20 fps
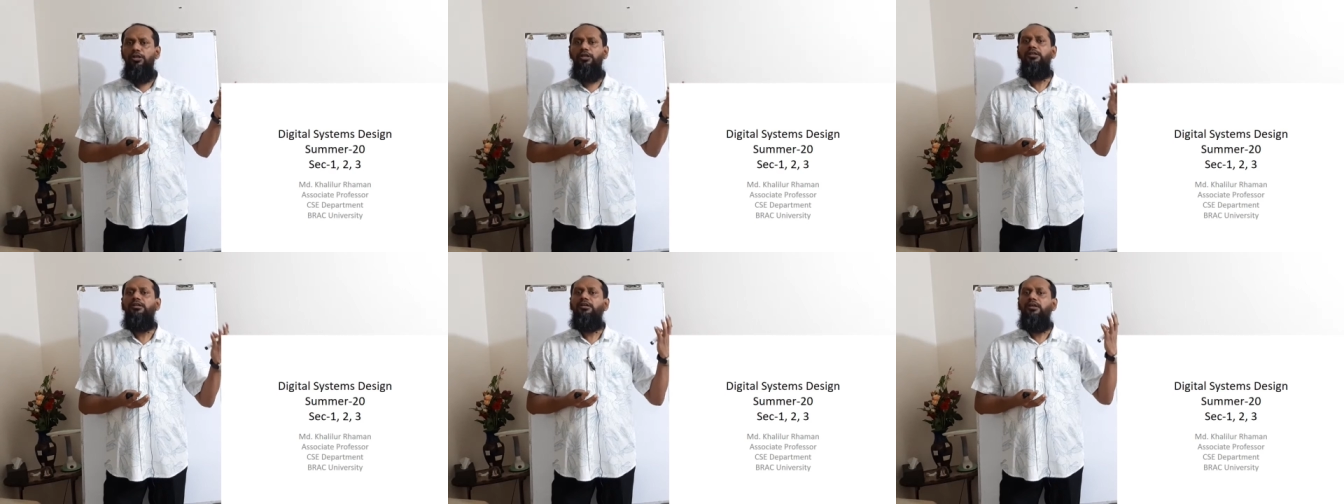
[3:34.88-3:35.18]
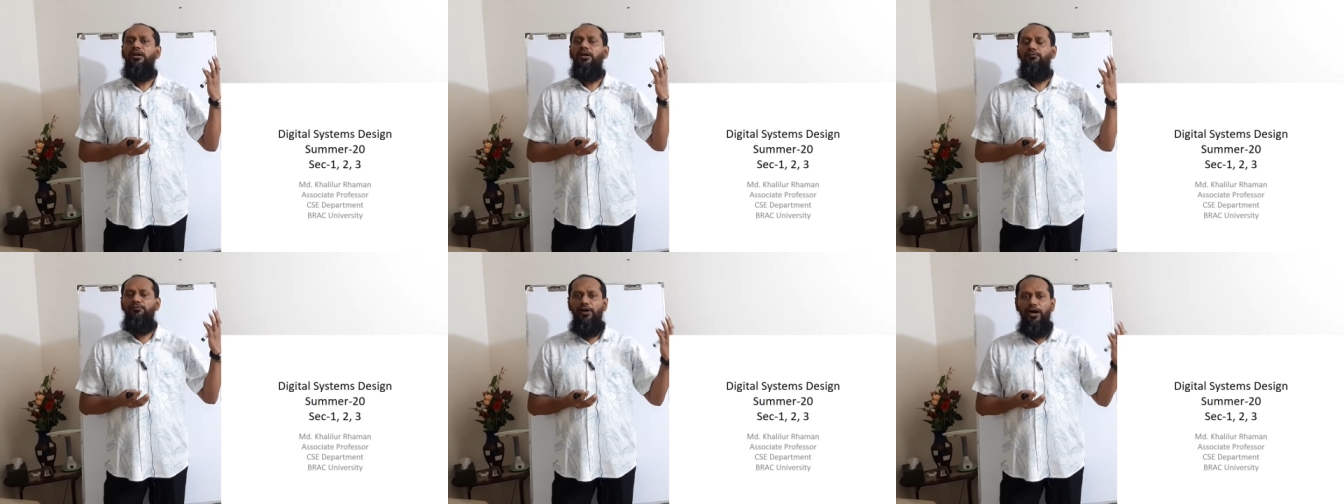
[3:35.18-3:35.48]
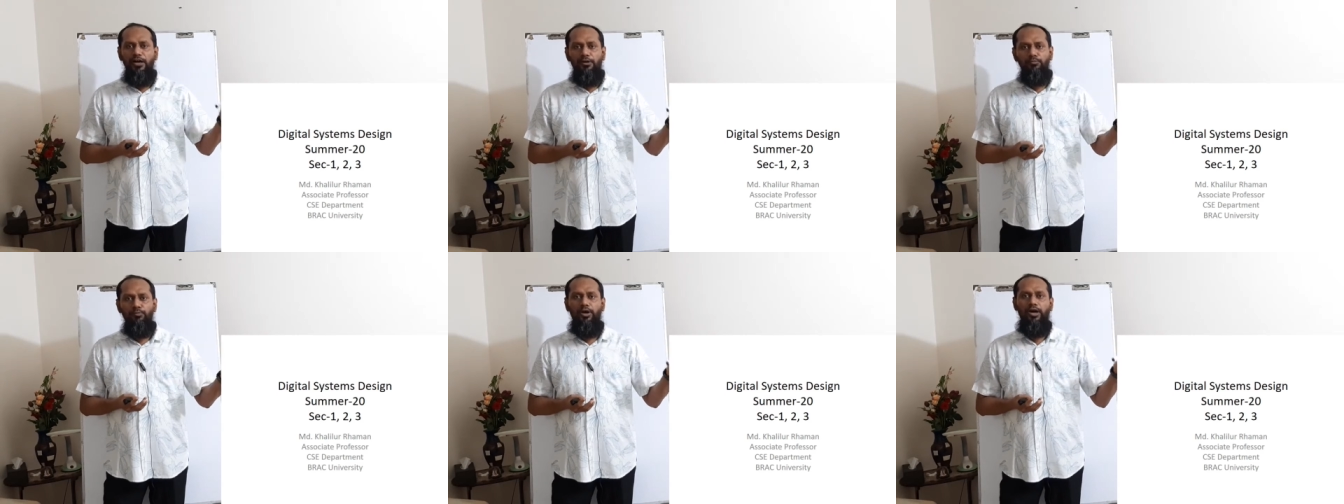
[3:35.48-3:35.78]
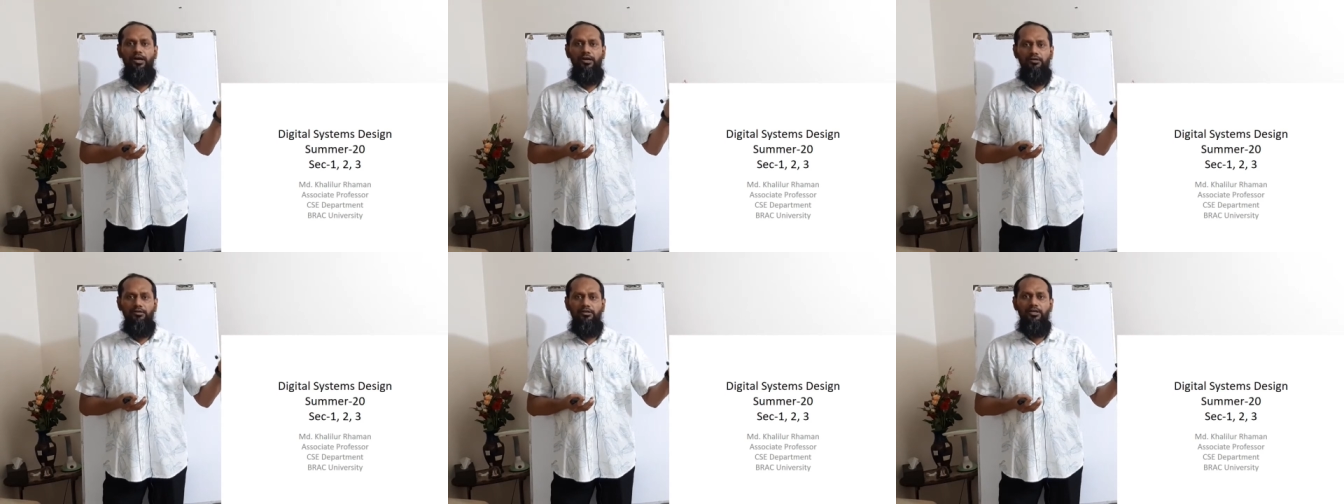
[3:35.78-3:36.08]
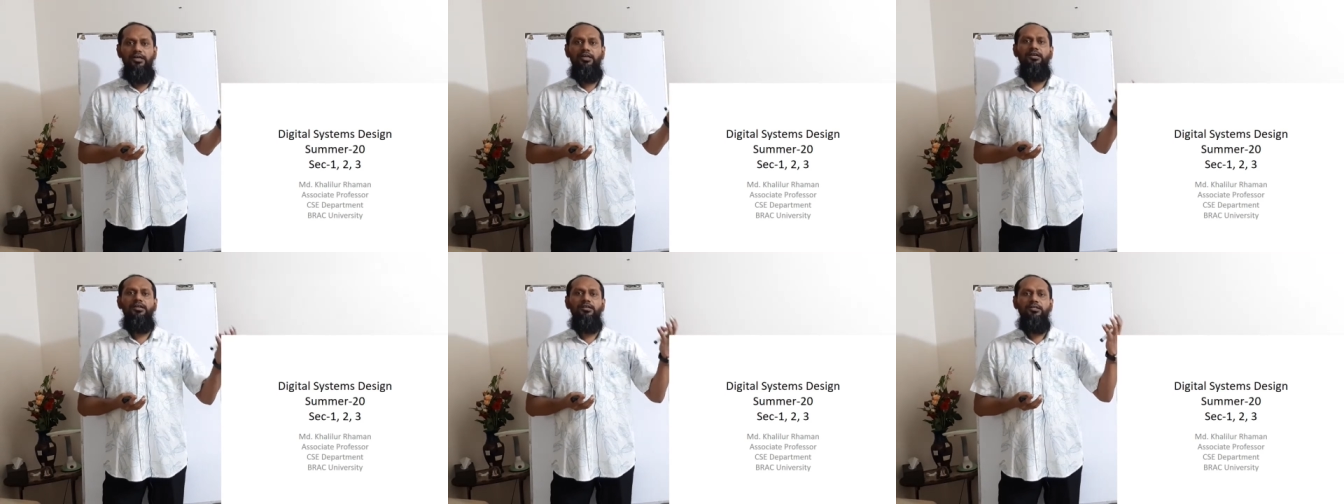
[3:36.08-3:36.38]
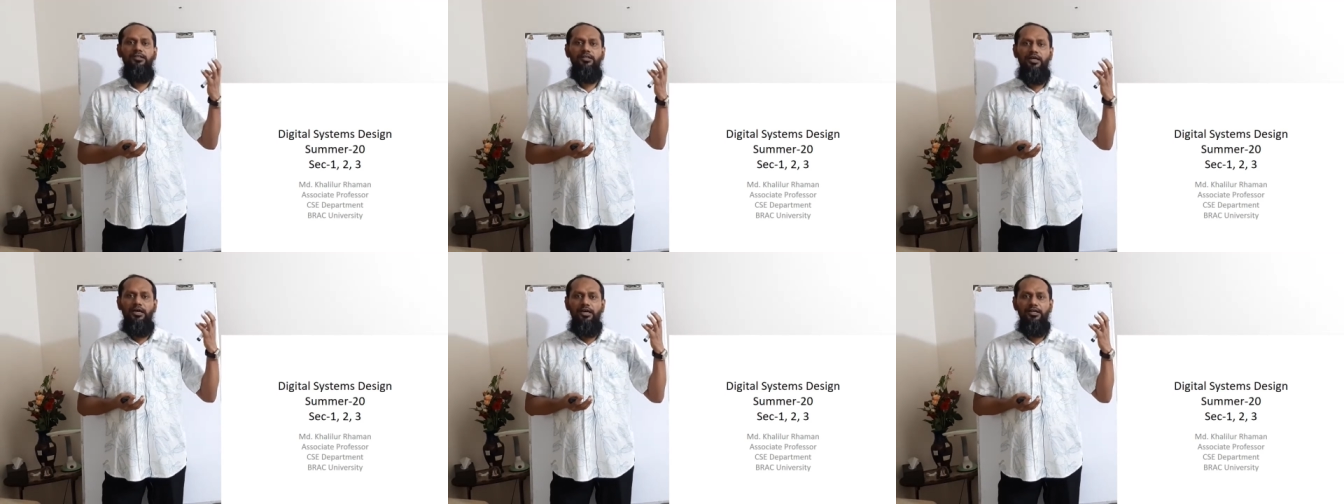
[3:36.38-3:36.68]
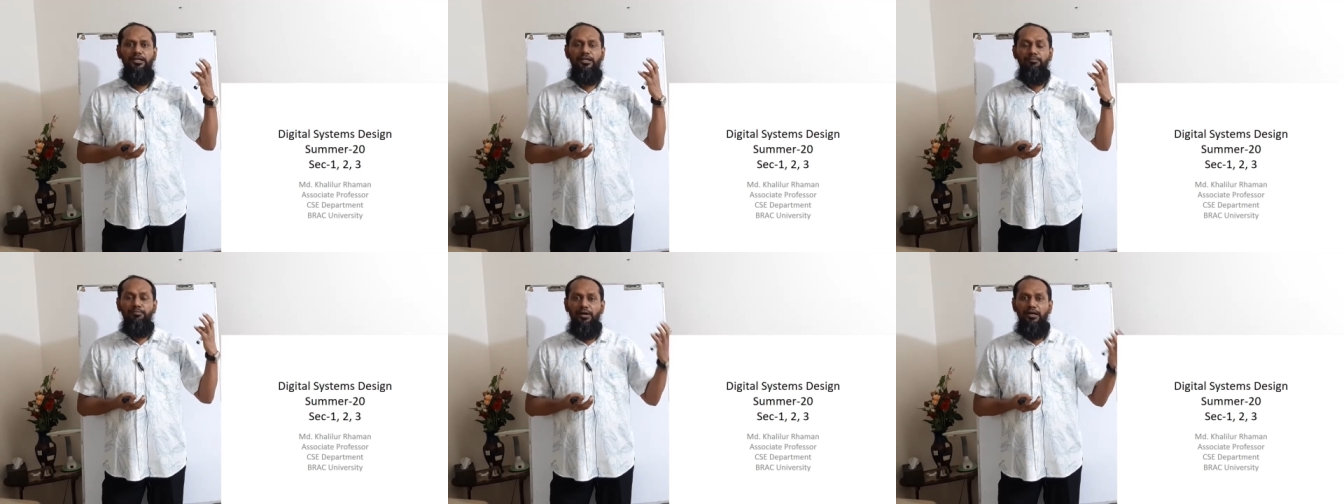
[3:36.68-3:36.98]
it firmware. Okay, the
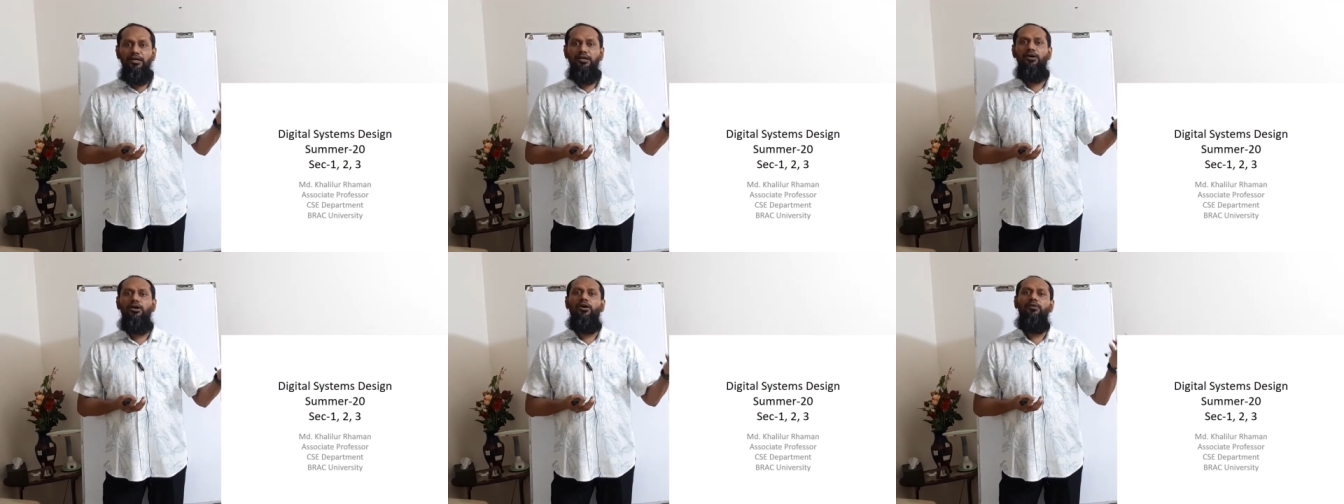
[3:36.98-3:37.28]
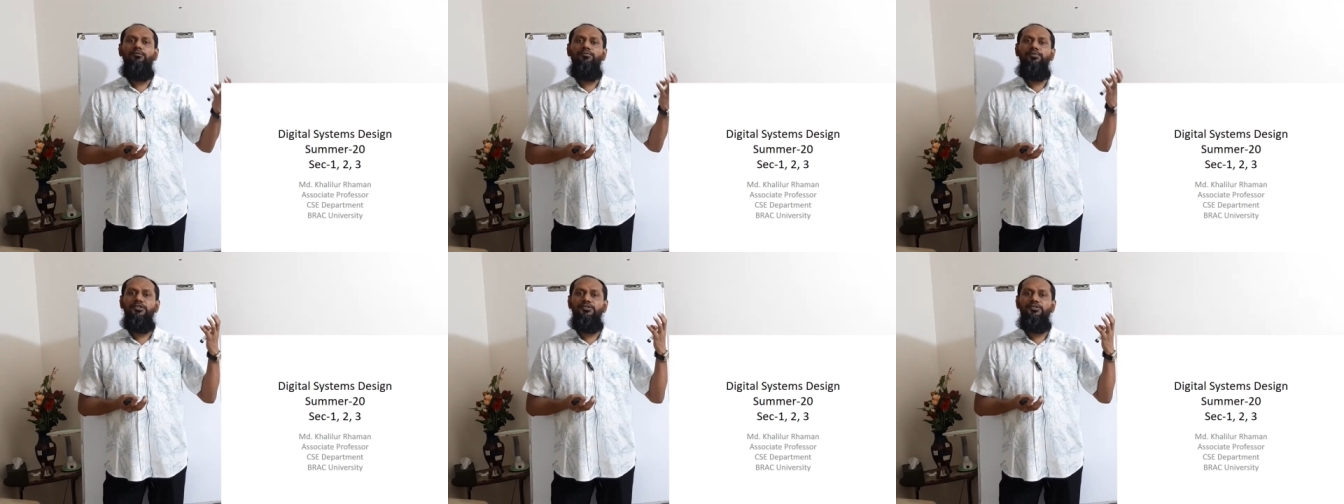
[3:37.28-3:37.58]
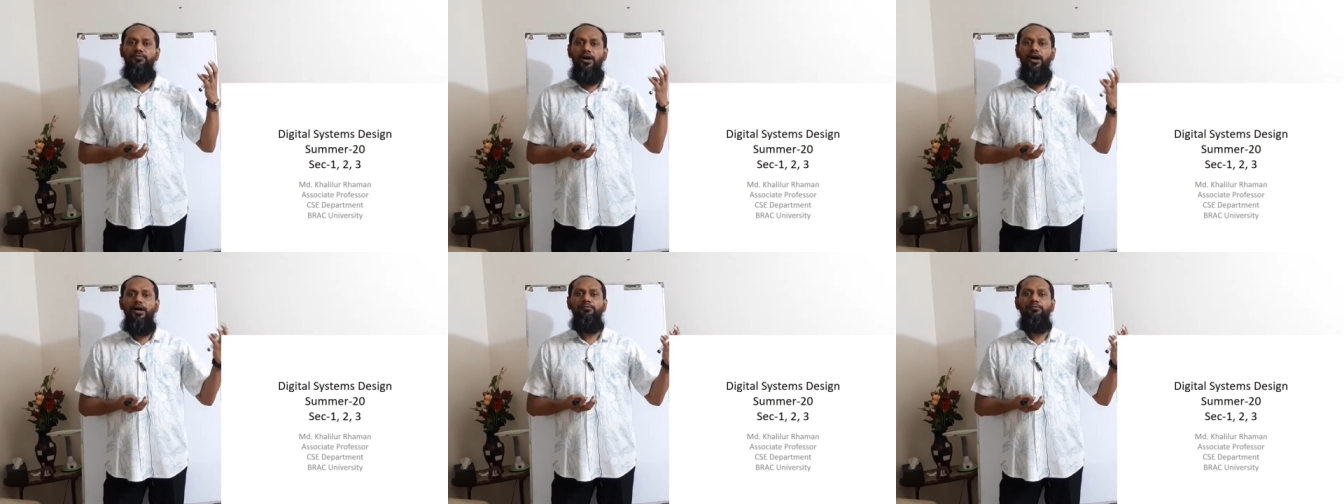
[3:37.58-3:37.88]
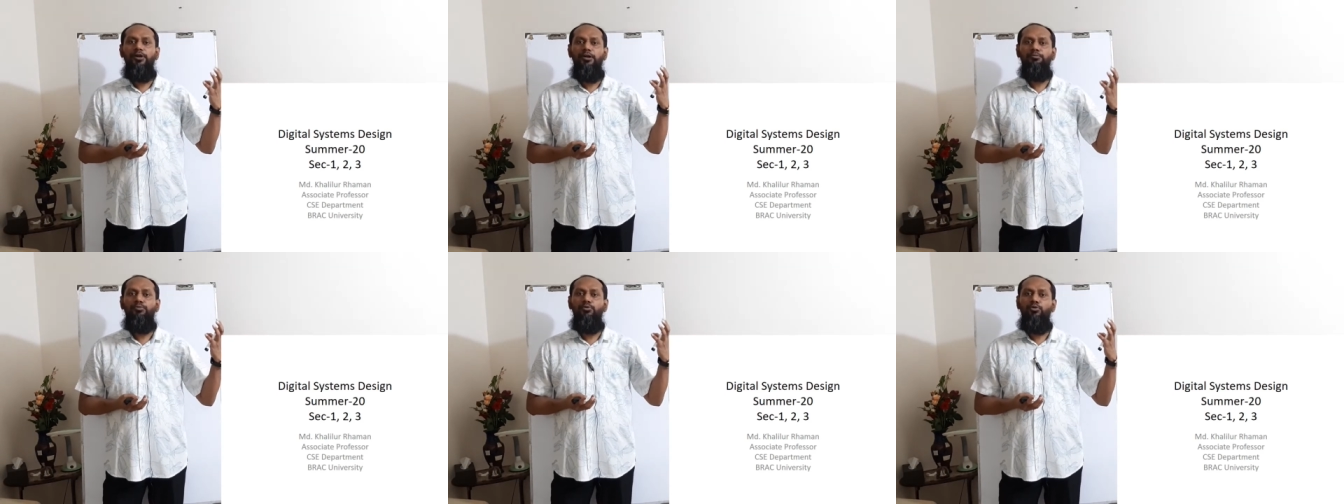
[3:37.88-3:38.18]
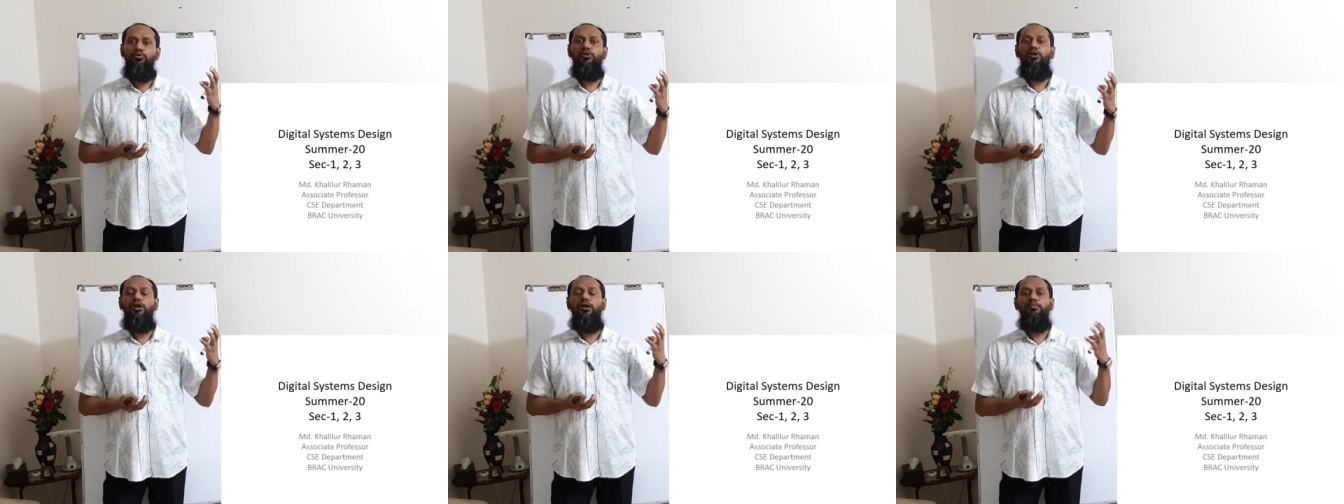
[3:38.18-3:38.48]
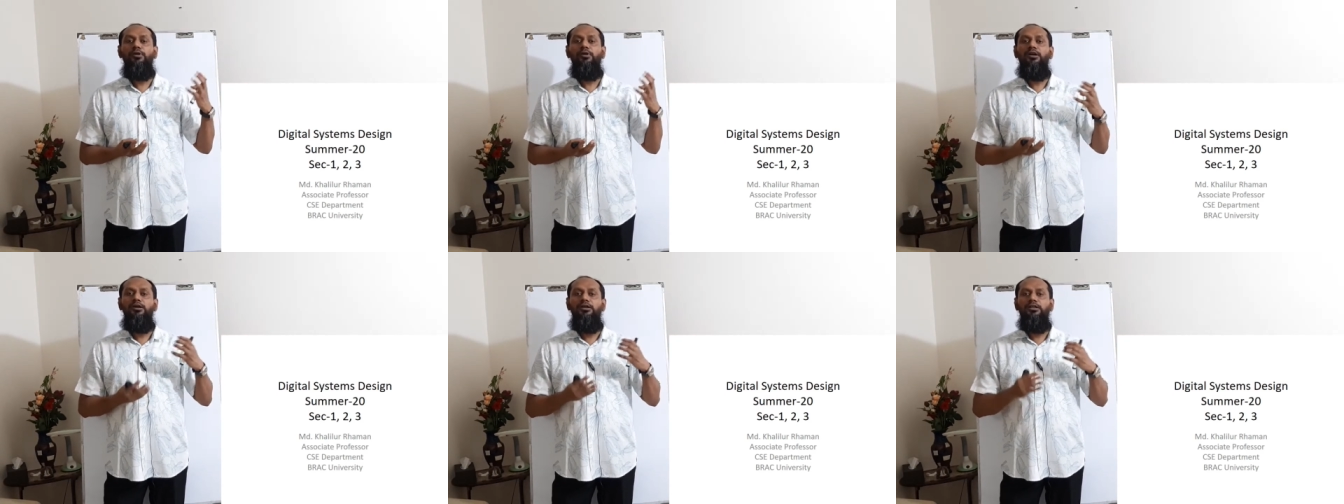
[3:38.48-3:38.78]
demand of this firmware programmer